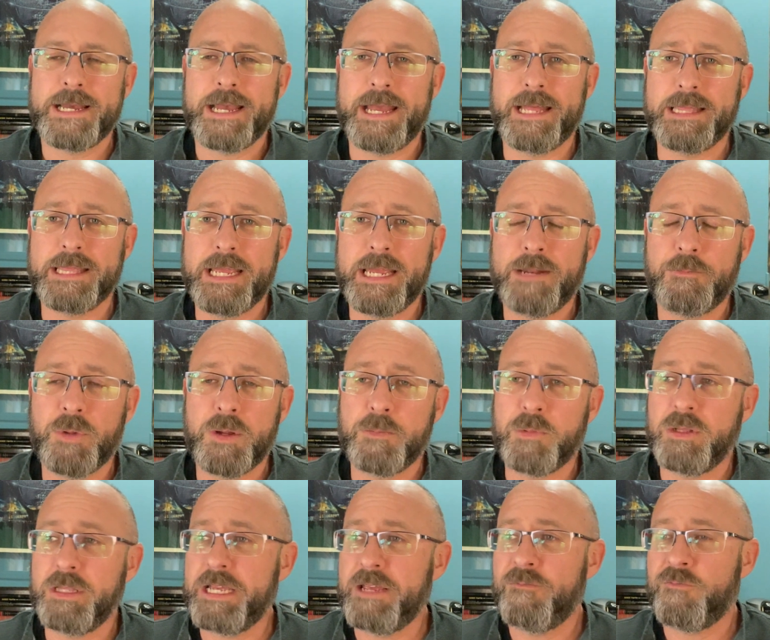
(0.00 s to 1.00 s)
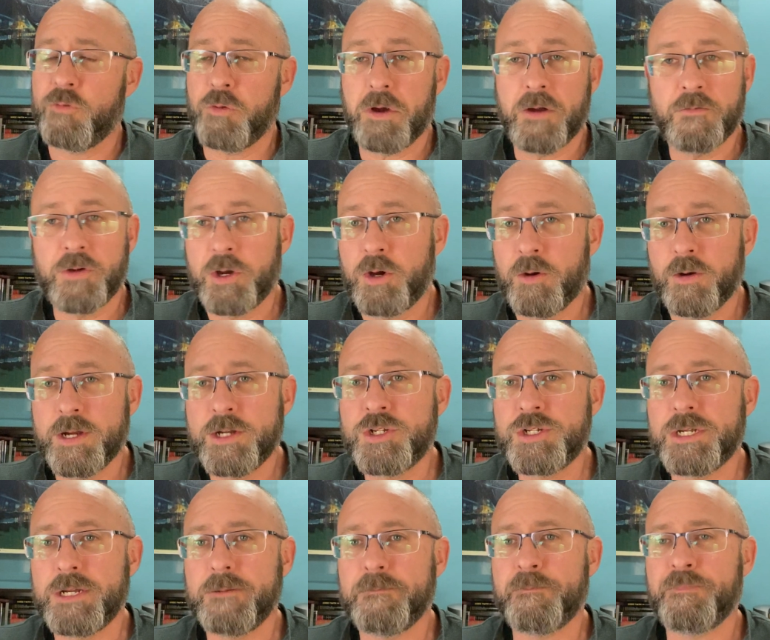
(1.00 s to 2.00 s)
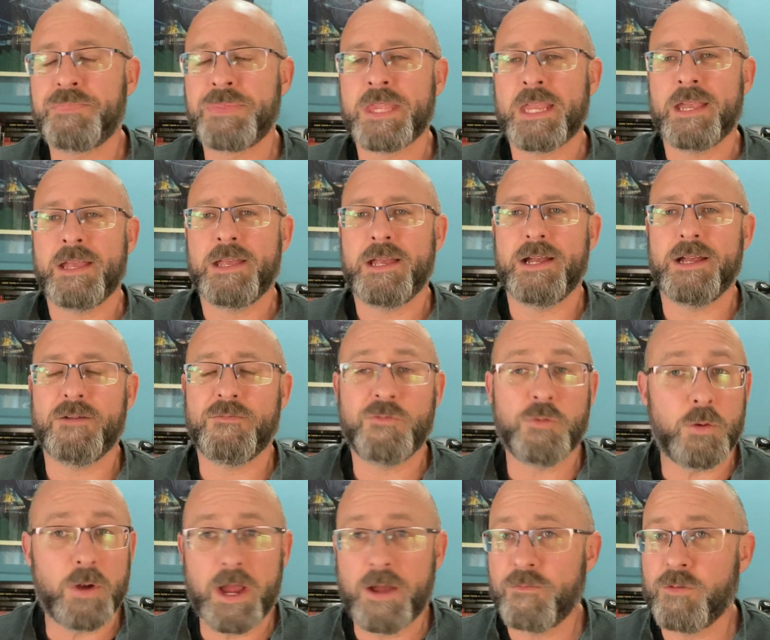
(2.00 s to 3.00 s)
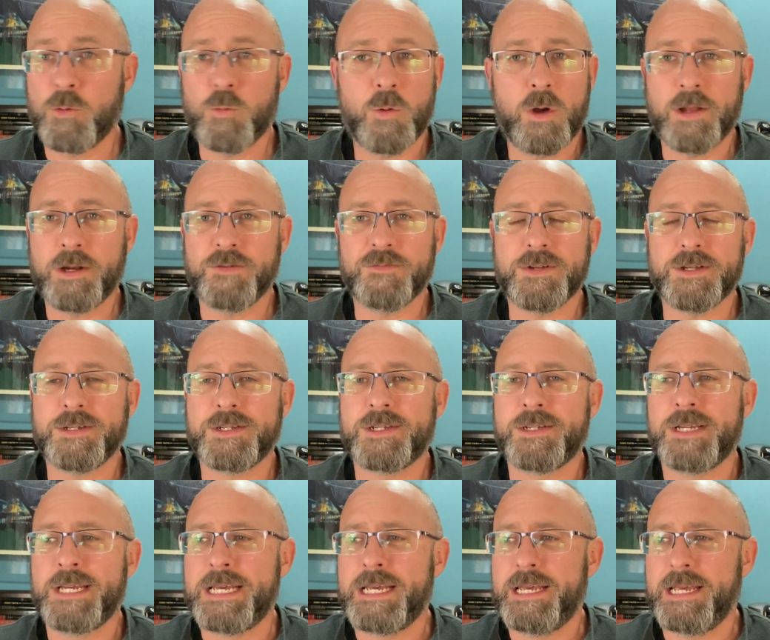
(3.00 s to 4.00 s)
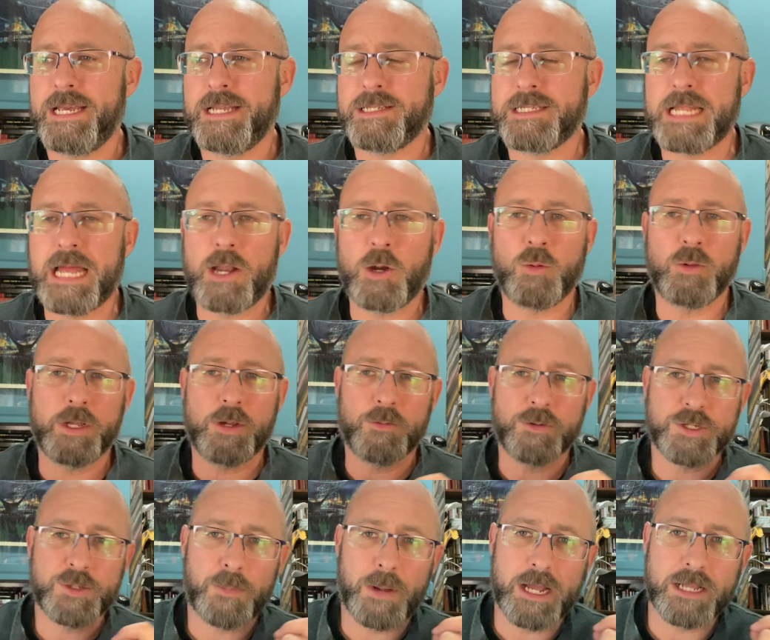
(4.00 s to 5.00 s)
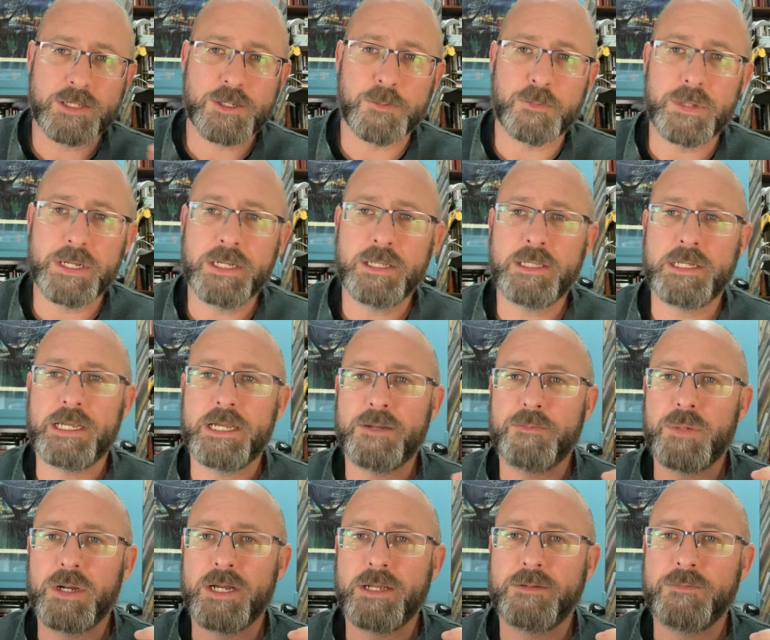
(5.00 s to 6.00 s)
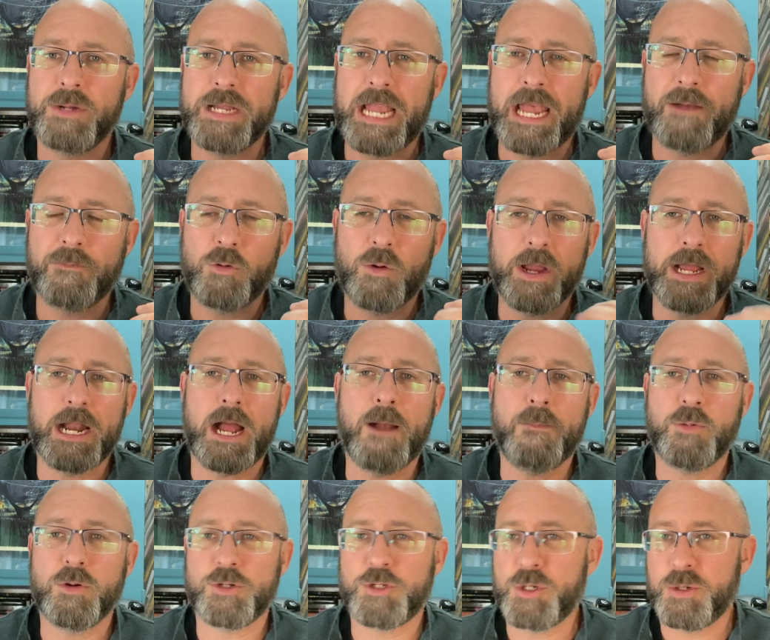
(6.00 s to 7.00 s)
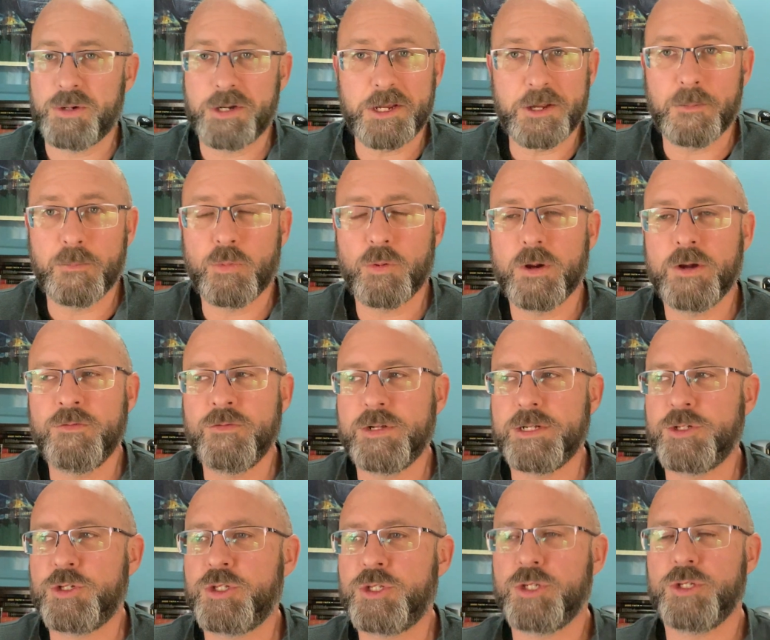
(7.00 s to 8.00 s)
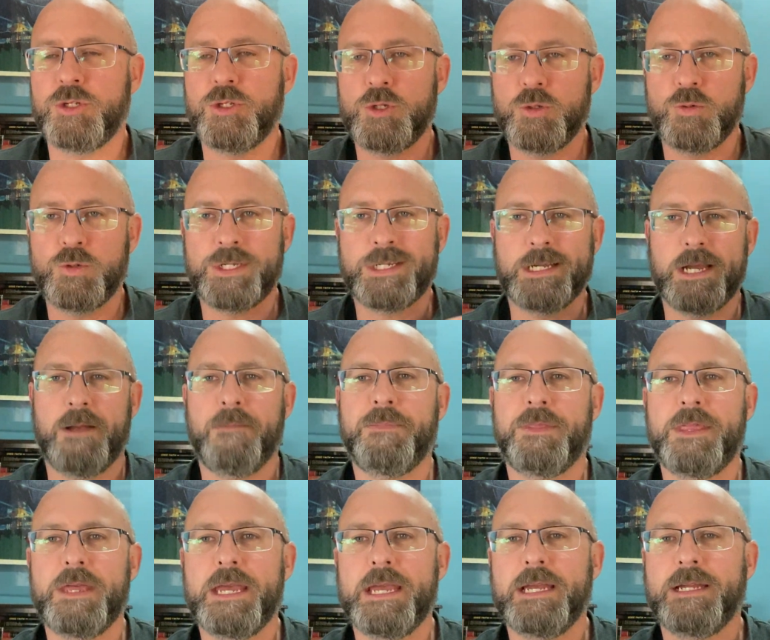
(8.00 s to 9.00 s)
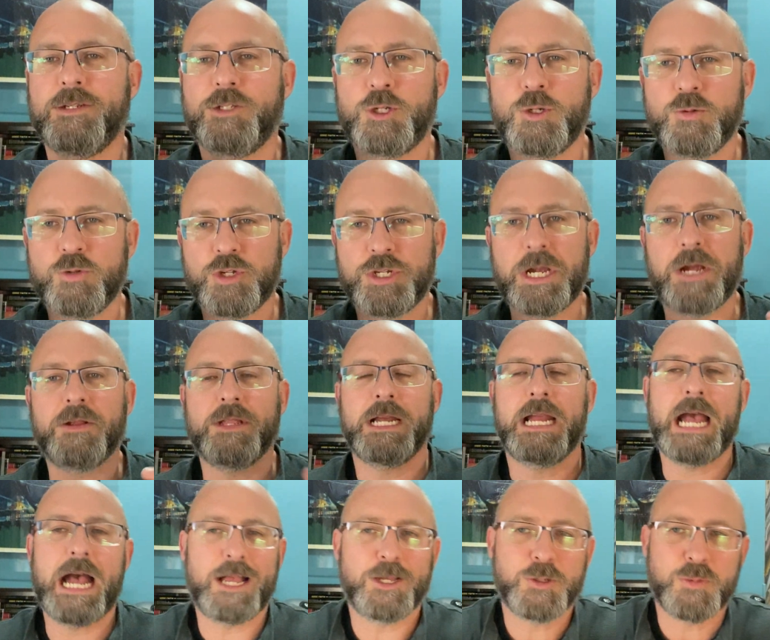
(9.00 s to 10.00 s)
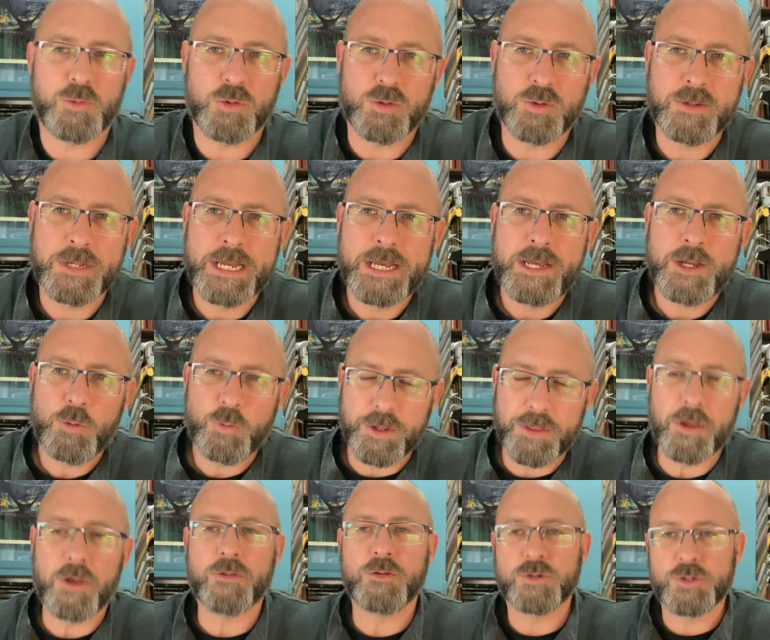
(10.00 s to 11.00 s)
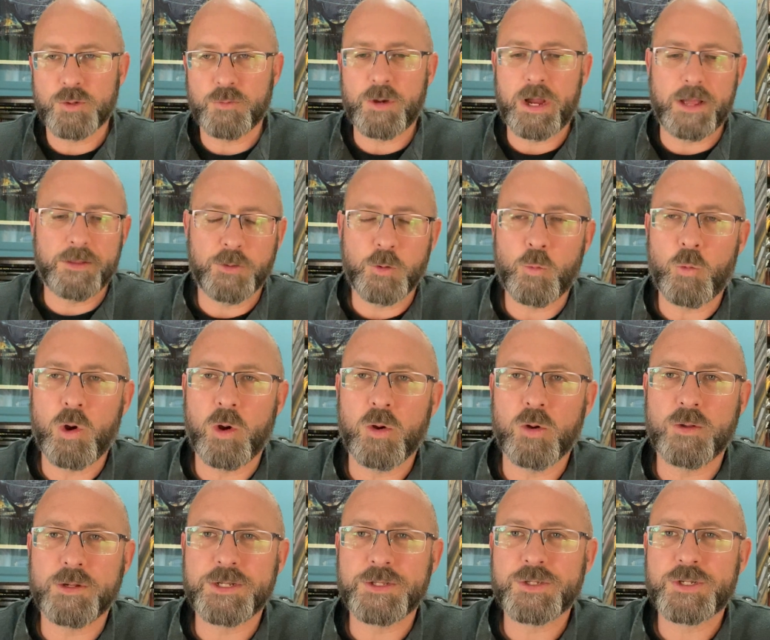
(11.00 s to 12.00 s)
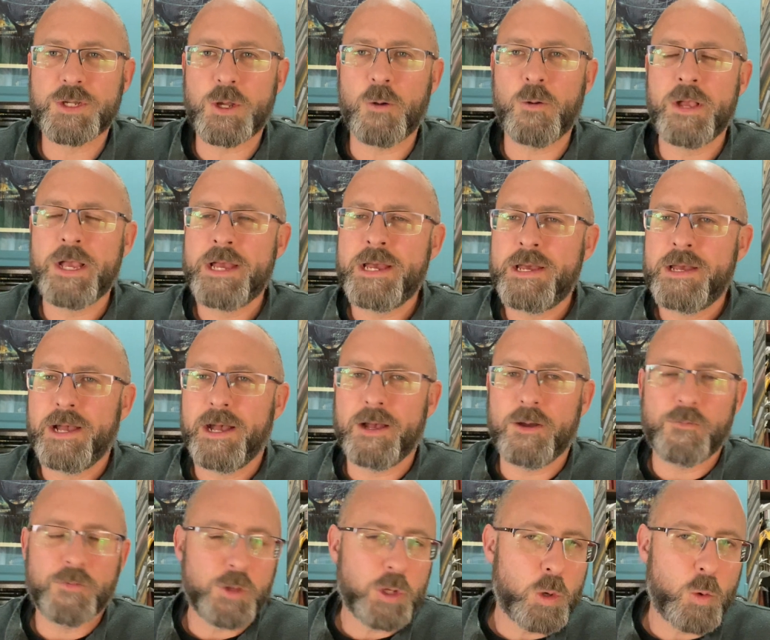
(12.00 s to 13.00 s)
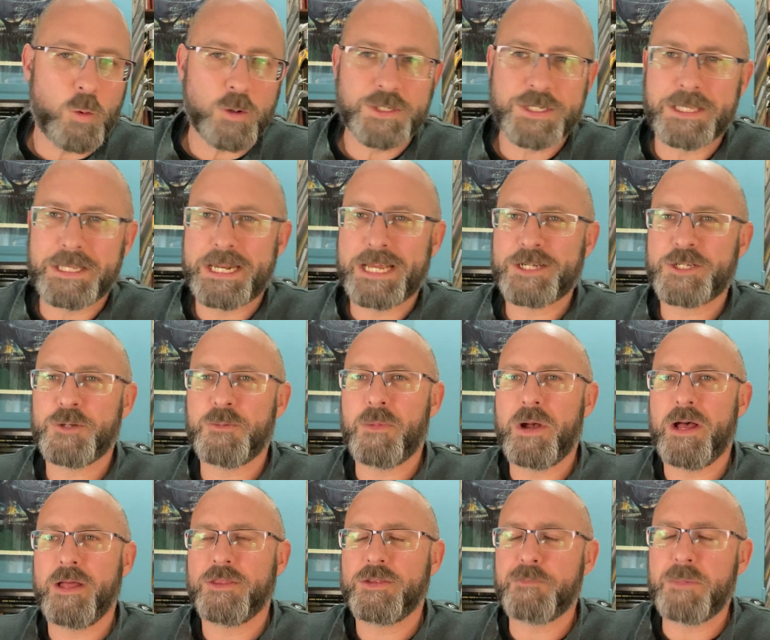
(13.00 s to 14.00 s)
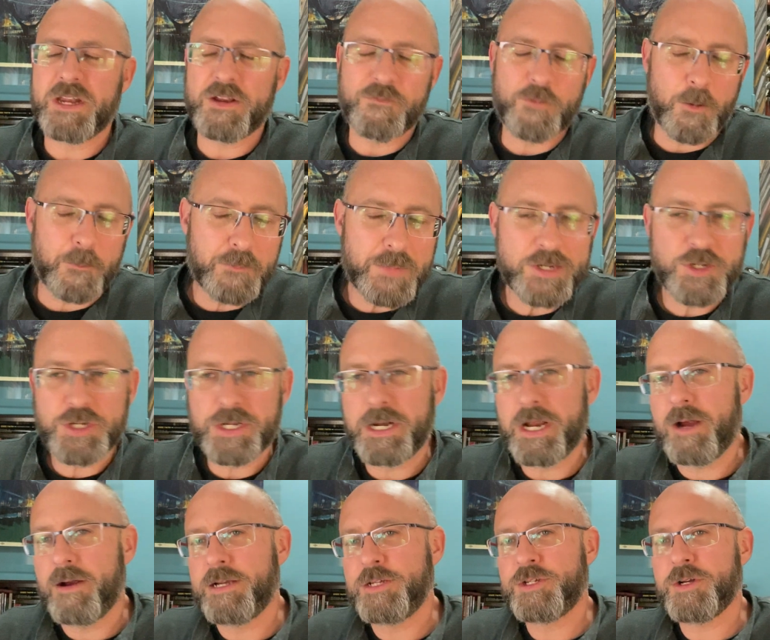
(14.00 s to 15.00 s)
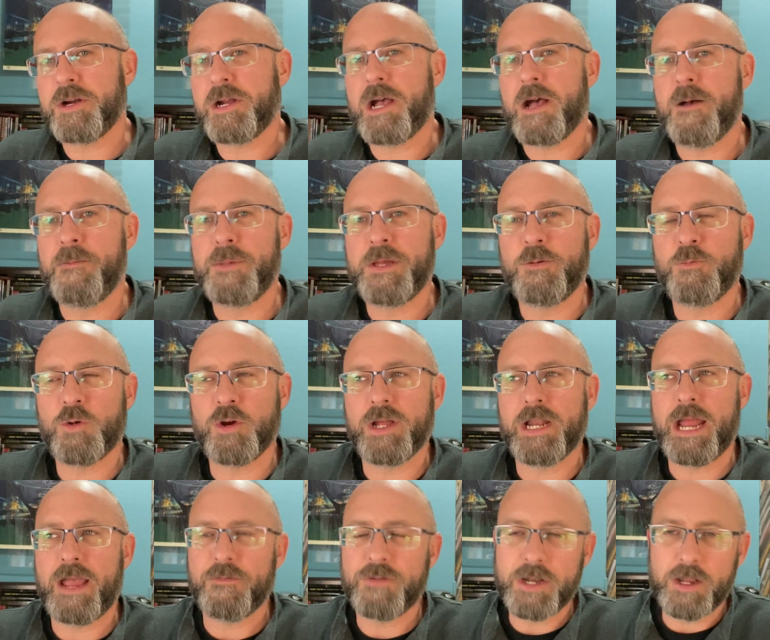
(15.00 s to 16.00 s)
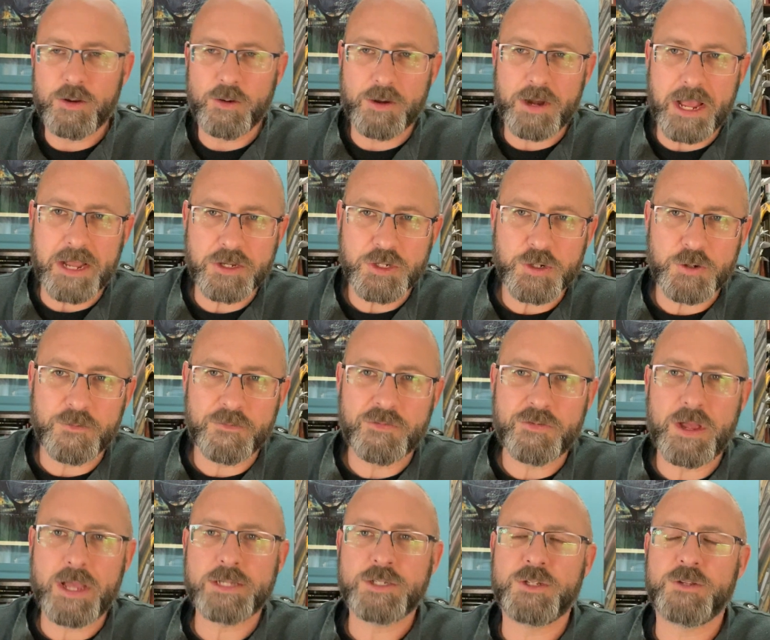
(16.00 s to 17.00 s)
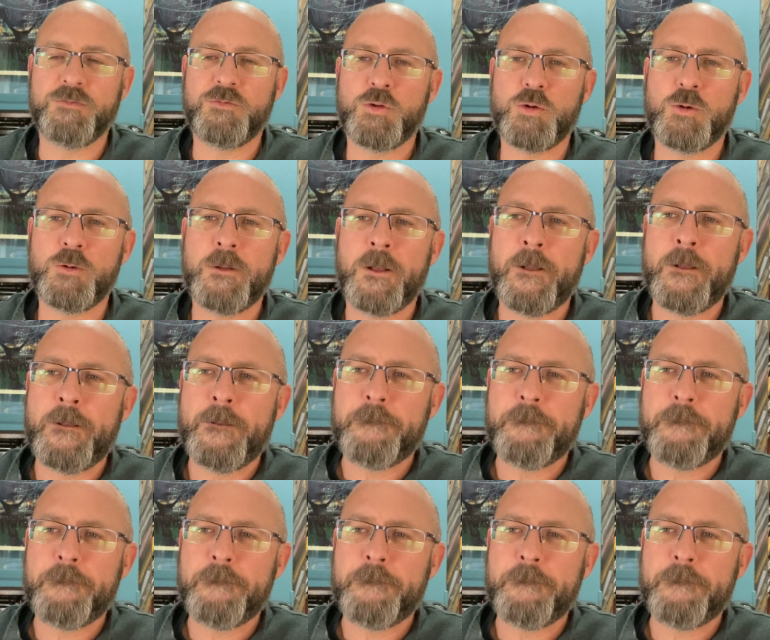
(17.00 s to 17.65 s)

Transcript: And then we believe for every Christian, uh, for every one of us, it's not only a responsibility, but we have great opportunity and privilege to do something to share the gospel with others around the world. And so, uh, over the course of the next month, many of our missionaries are coming. We're going to have an international festival.